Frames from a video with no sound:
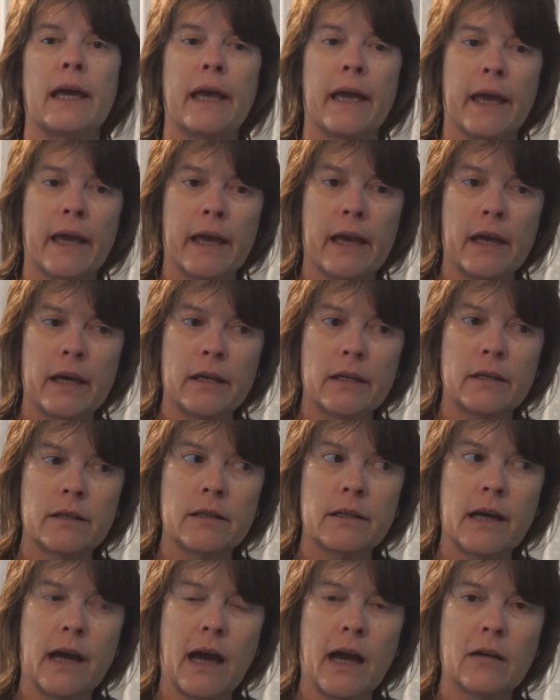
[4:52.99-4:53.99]

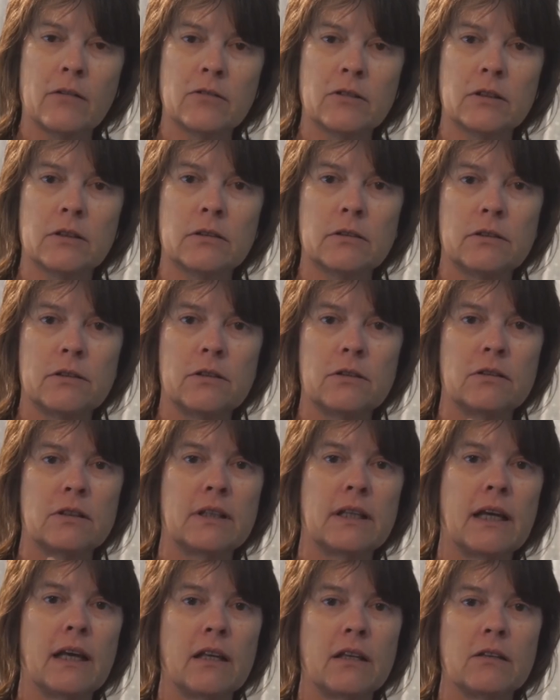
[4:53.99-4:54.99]
and I will do
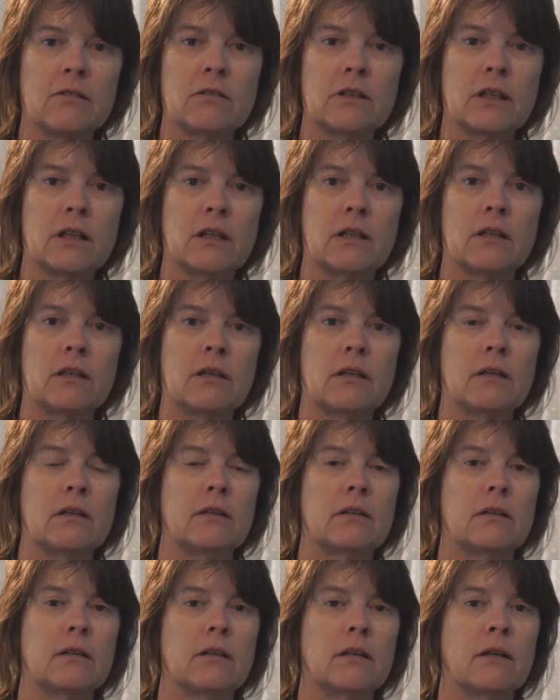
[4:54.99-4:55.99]
another one
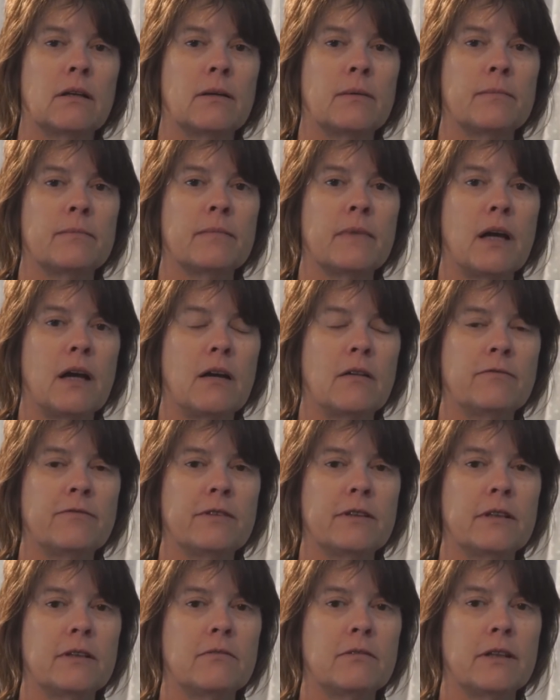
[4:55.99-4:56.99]
um,
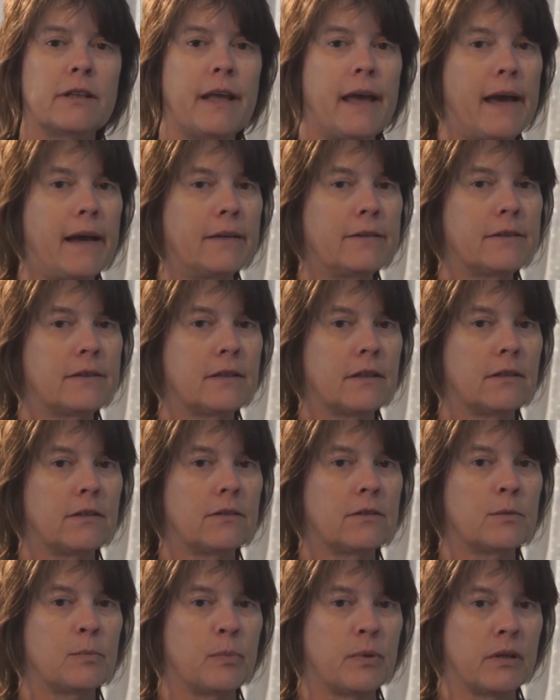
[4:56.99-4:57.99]
hopefully when the house
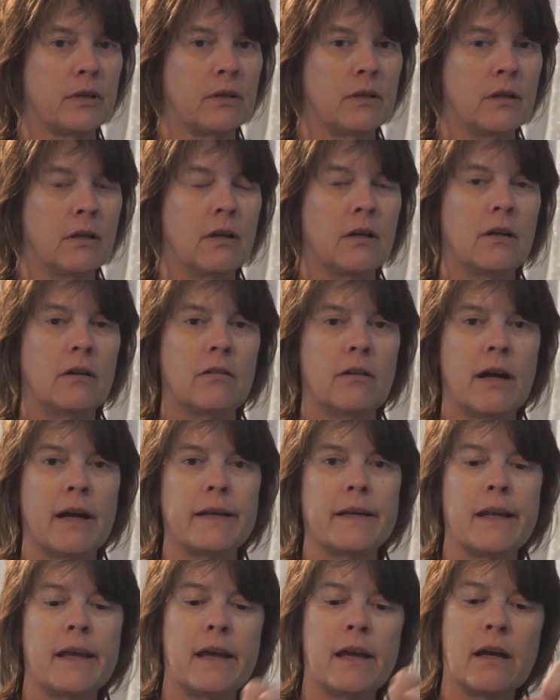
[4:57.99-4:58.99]
sells. But
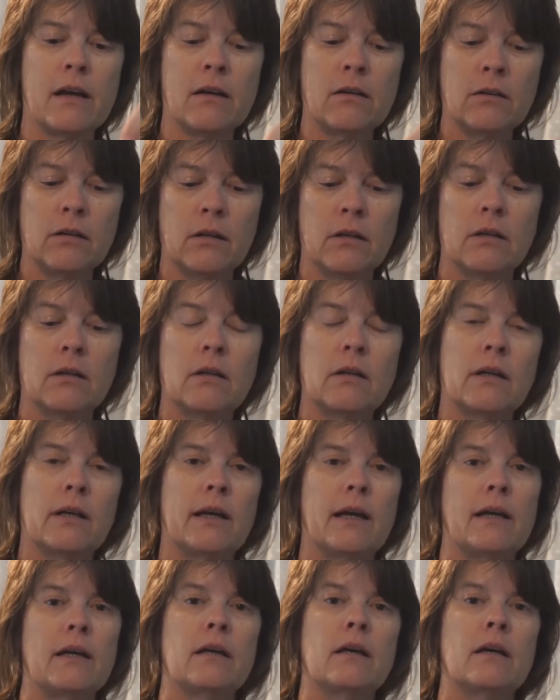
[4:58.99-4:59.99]
right now,
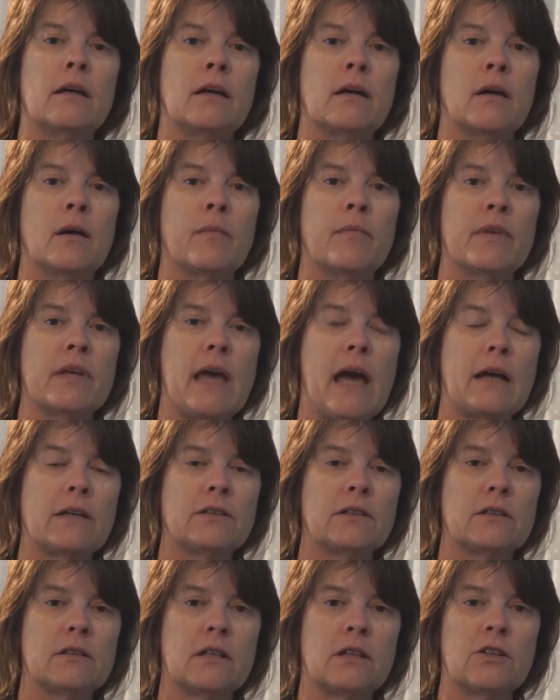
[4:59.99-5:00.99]
um, the
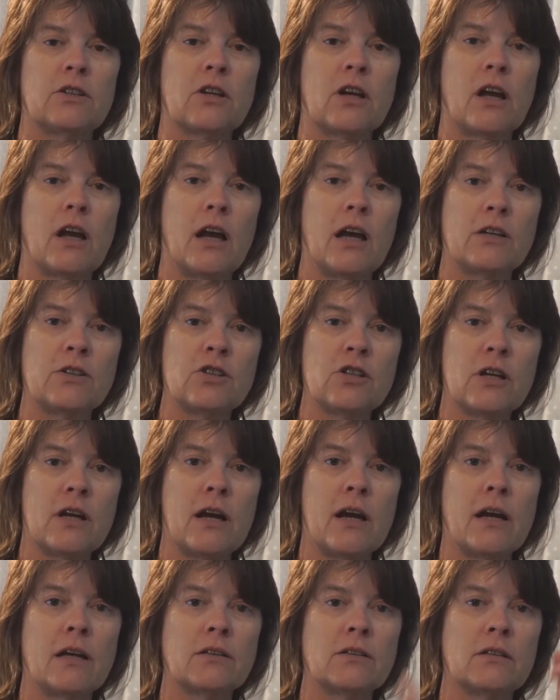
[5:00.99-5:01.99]
house is under
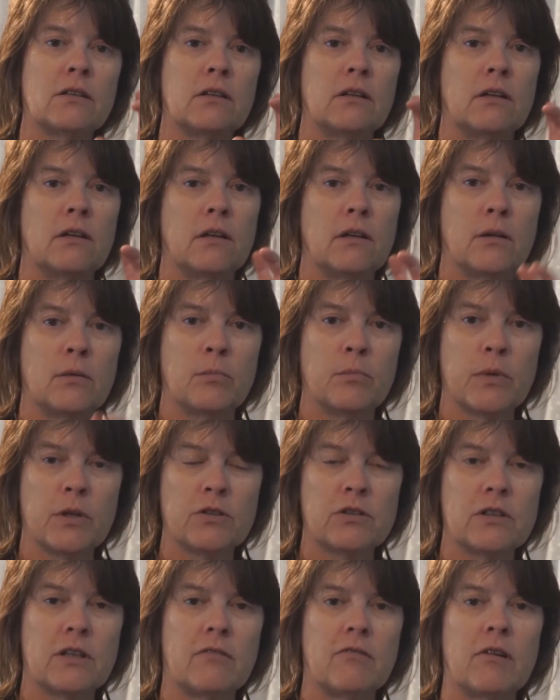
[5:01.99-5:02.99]
contract.
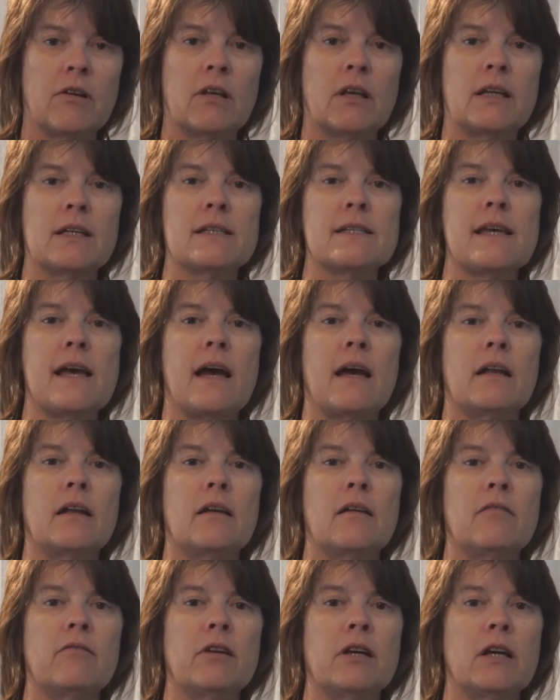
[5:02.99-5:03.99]
Most everything's out
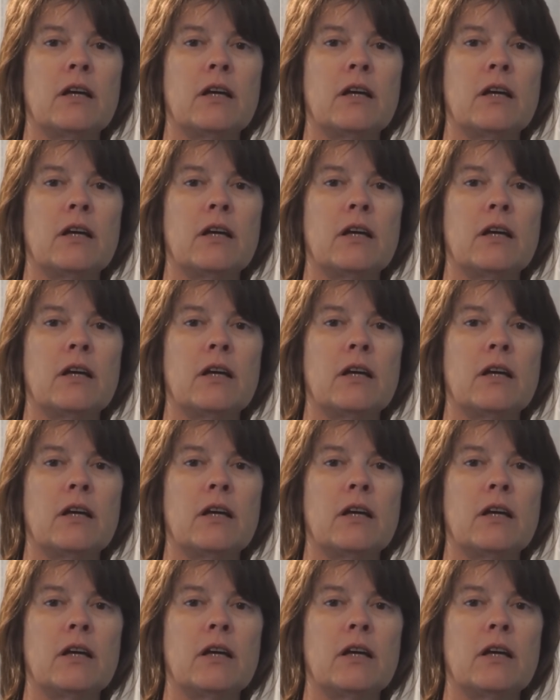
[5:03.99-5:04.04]
of